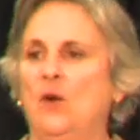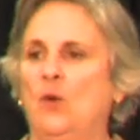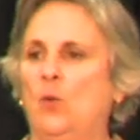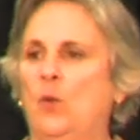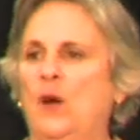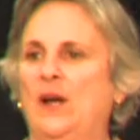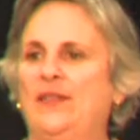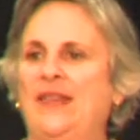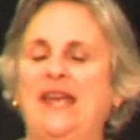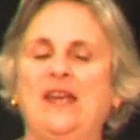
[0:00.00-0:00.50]

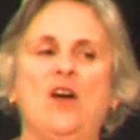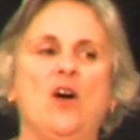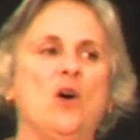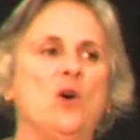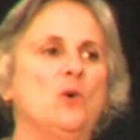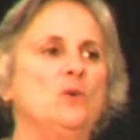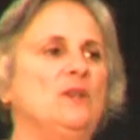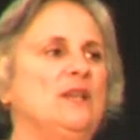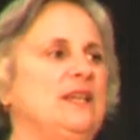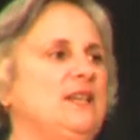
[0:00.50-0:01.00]
where they
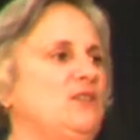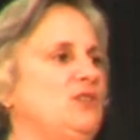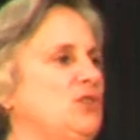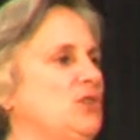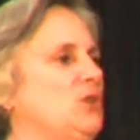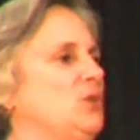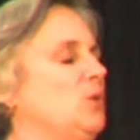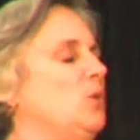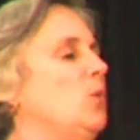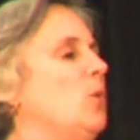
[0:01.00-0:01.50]
only
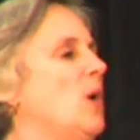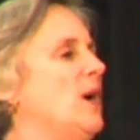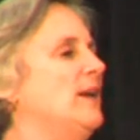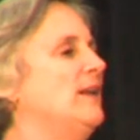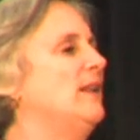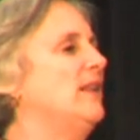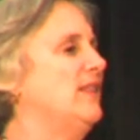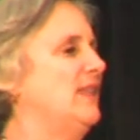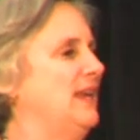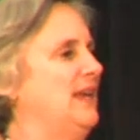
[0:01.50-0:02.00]
do
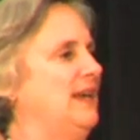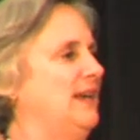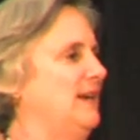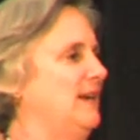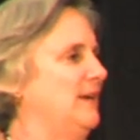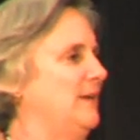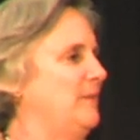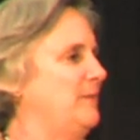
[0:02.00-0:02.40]
one thing.